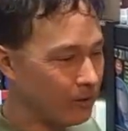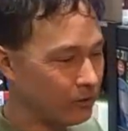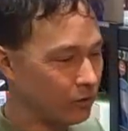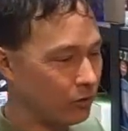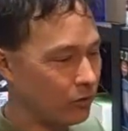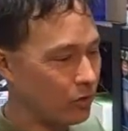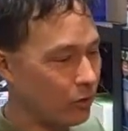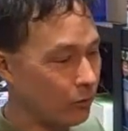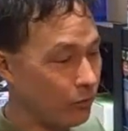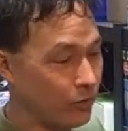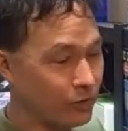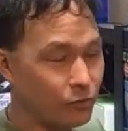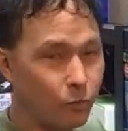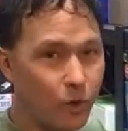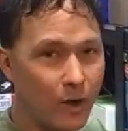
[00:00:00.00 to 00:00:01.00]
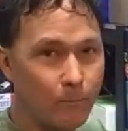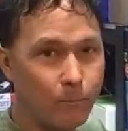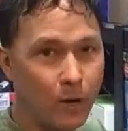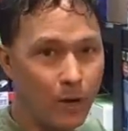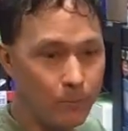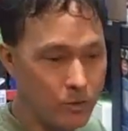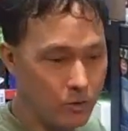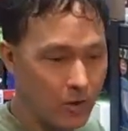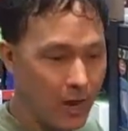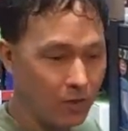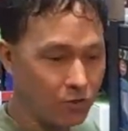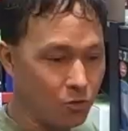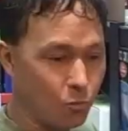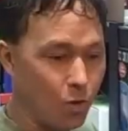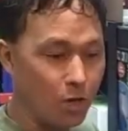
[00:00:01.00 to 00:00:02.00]
So you know, this one pump you could
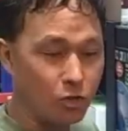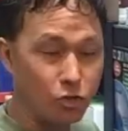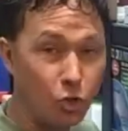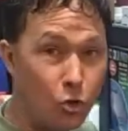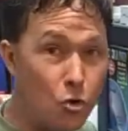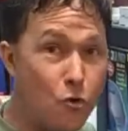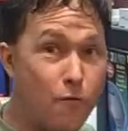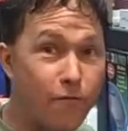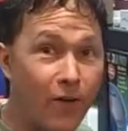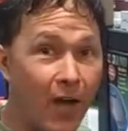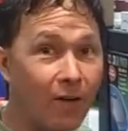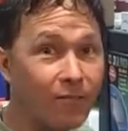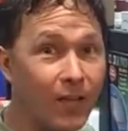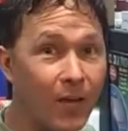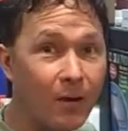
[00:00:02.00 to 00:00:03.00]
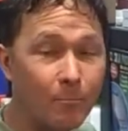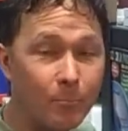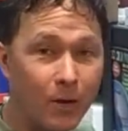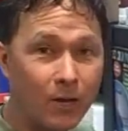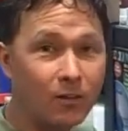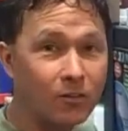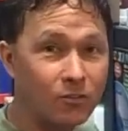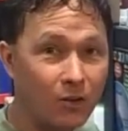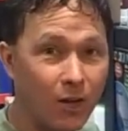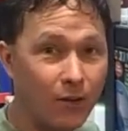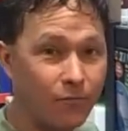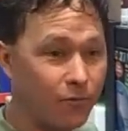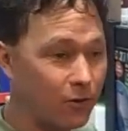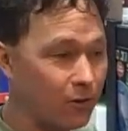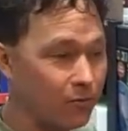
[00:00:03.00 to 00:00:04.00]
actually run 2 5-gallon buckets
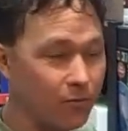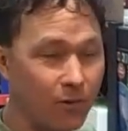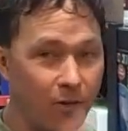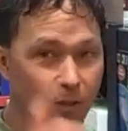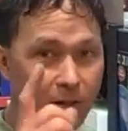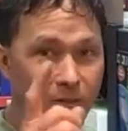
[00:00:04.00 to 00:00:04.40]
off of.